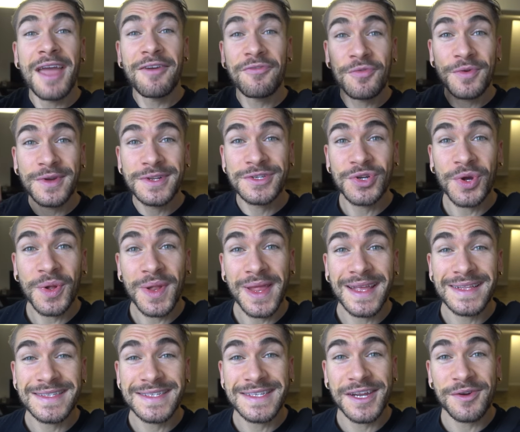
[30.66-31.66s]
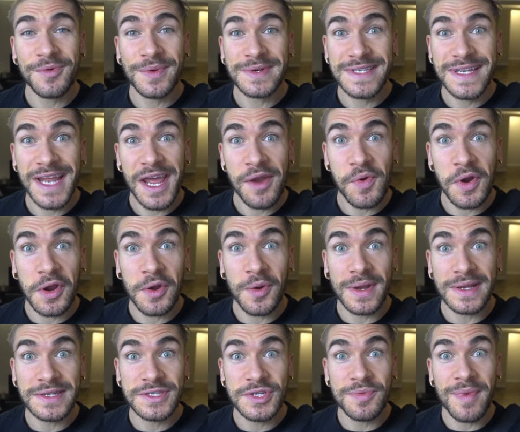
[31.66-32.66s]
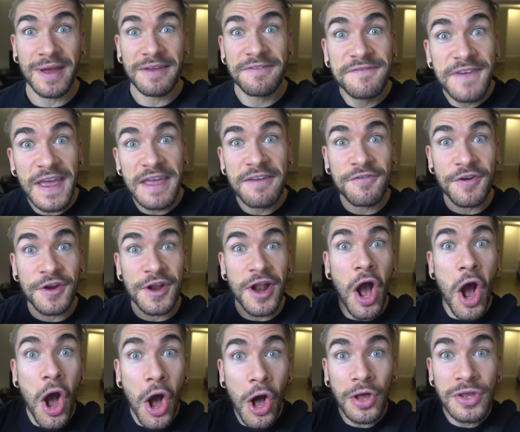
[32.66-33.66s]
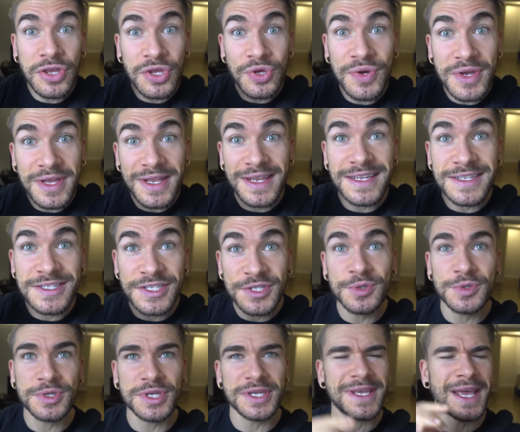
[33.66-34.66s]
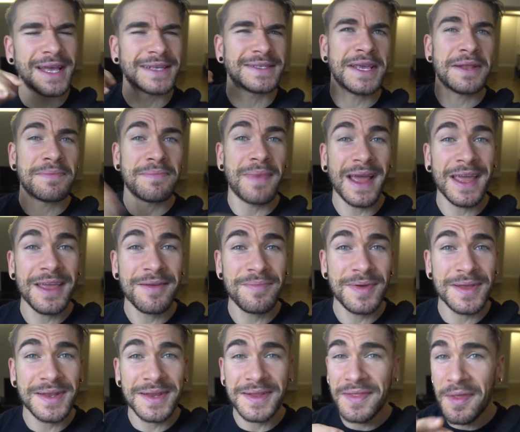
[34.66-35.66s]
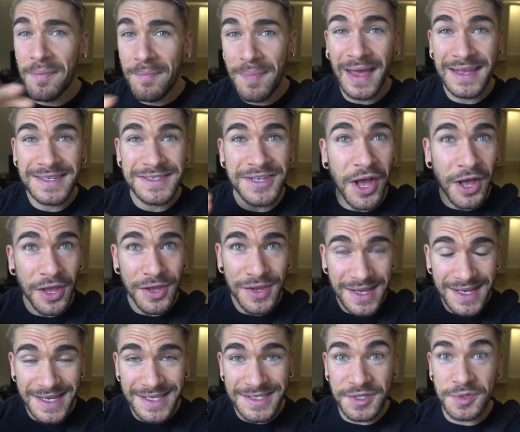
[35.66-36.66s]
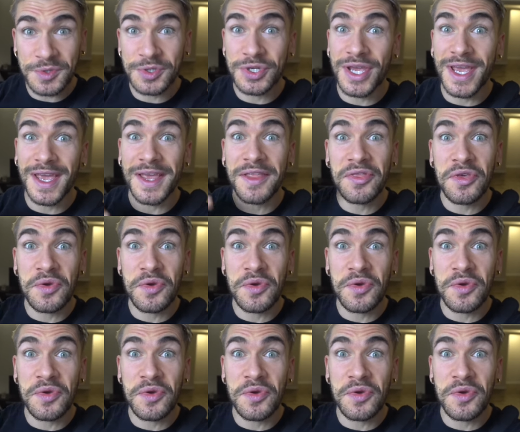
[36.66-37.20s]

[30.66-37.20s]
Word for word: Hey everyone, Joel Hansen here, where today we're going to my favorite all-you-can-eat sushi. Yes, in my opinion, the best all-you-can-eat sushi in